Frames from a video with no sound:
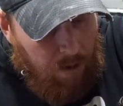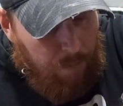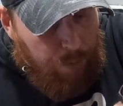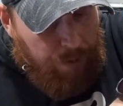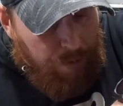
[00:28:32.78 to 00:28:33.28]

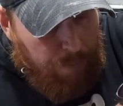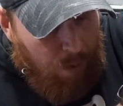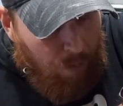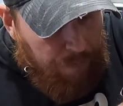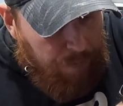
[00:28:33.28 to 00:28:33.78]
and put the
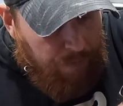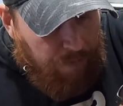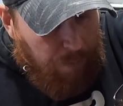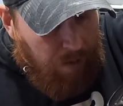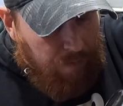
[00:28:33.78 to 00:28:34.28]
bolt through the
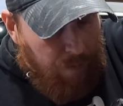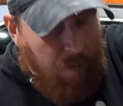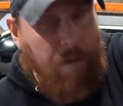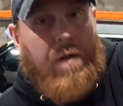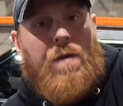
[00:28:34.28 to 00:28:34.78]

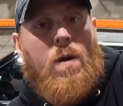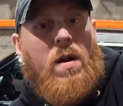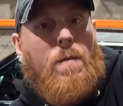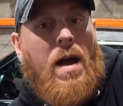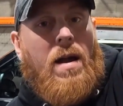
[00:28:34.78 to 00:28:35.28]
spacer.
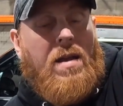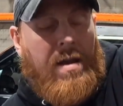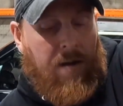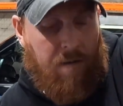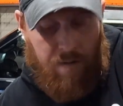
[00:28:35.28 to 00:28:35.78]
Thread it back
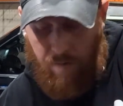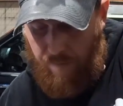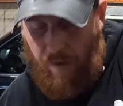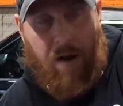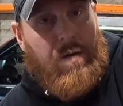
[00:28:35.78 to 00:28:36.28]
in to
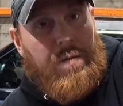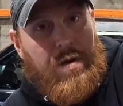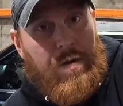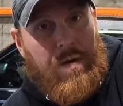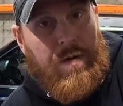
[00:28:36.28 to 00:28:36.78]
the factory bolt